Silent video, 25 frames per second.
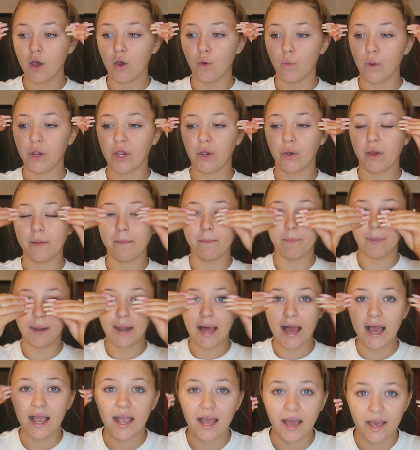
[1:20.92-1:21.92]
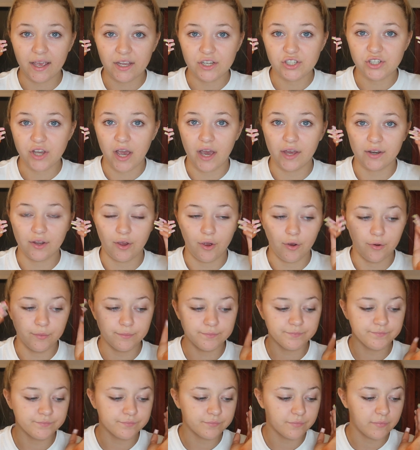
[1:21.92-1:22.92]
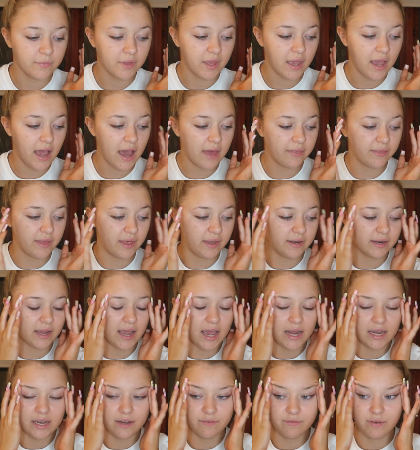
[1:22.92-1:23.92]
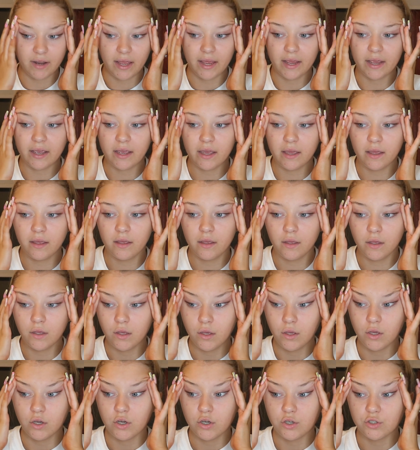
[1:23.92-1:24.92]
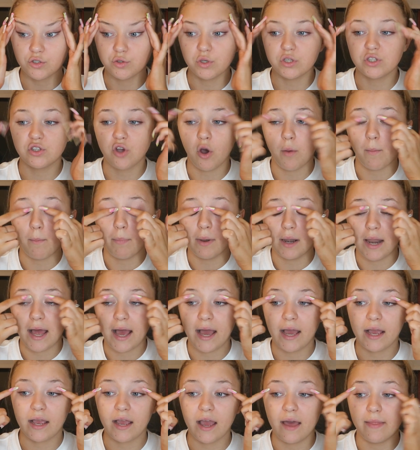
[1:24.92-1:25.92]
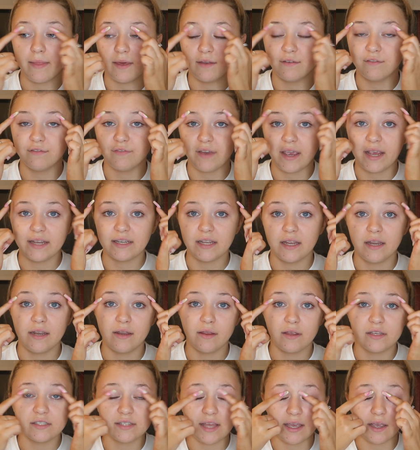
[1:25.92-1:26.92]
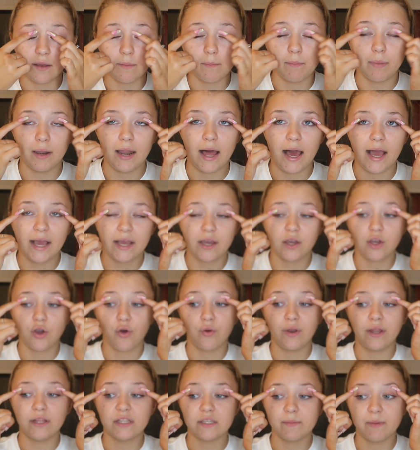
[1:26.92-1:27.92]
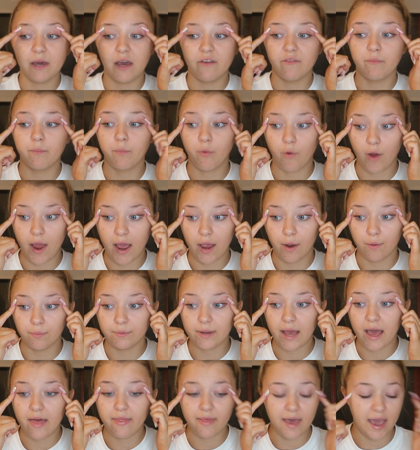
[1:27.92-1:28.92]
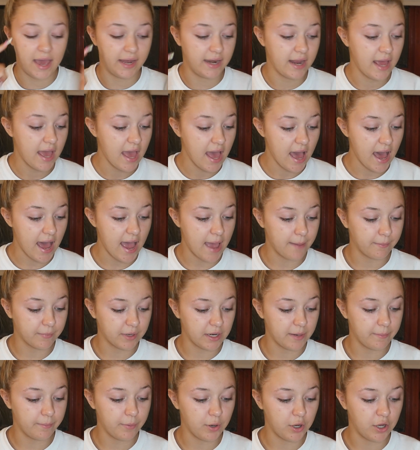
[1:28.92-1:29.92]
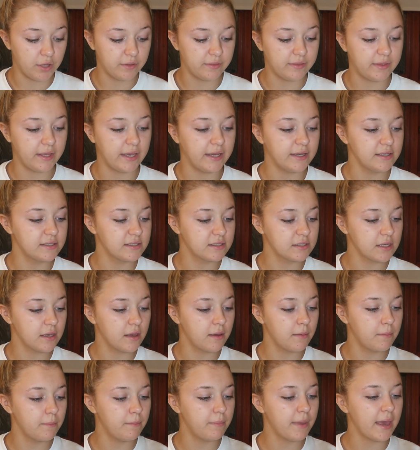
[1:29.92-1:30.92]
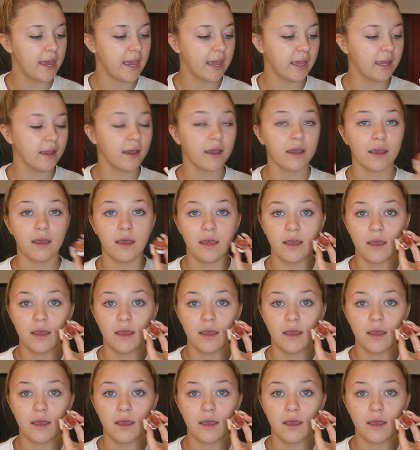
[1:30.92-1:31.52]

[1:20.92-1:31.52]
we're going black eyeshadow and then kind of like, so it's not black and then faded, it's like black going into a bit of brown, and then I'm going to put this pink